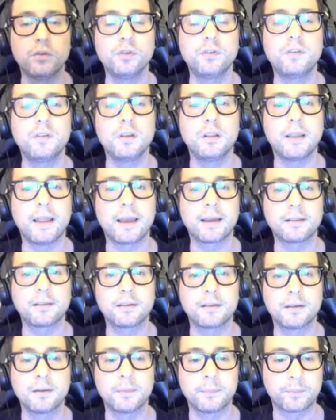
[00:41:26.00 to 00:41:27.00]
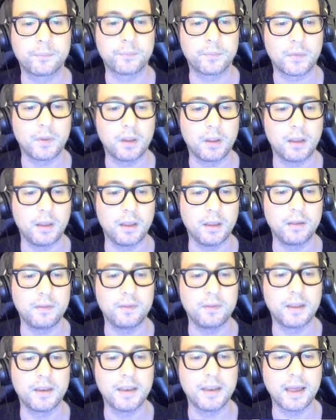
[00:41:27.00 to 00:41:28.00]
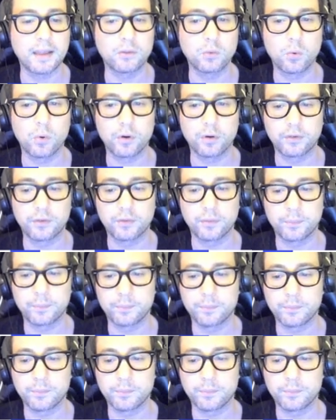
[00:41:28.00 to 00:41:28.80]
select in the networks